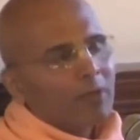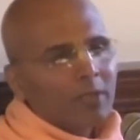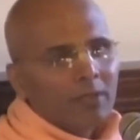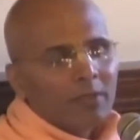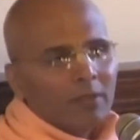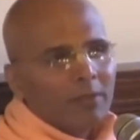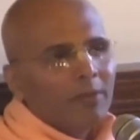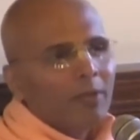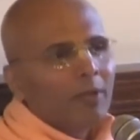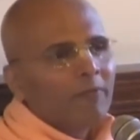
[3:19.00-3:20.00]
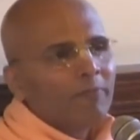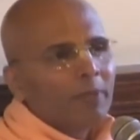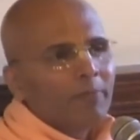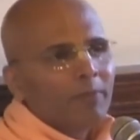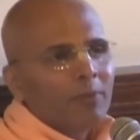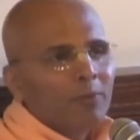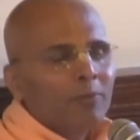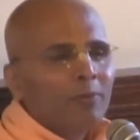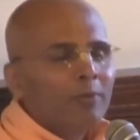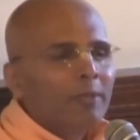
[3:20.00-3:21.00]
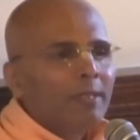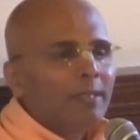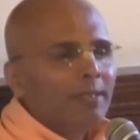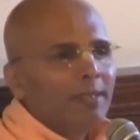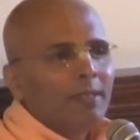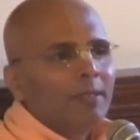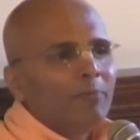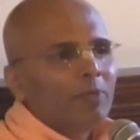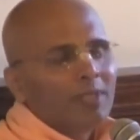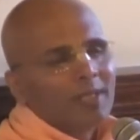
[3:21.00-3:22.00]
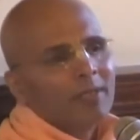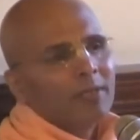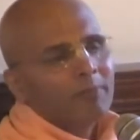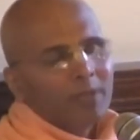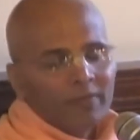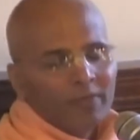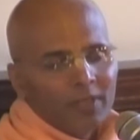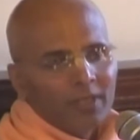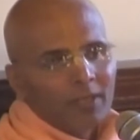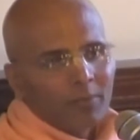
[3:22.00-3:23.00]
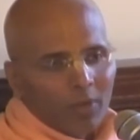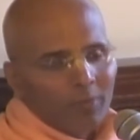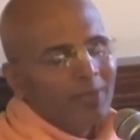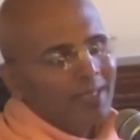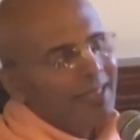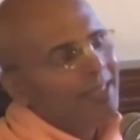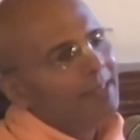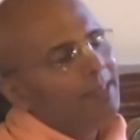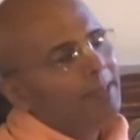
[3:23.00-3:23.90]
critical of people who didn't present Bhagavad Gita properly,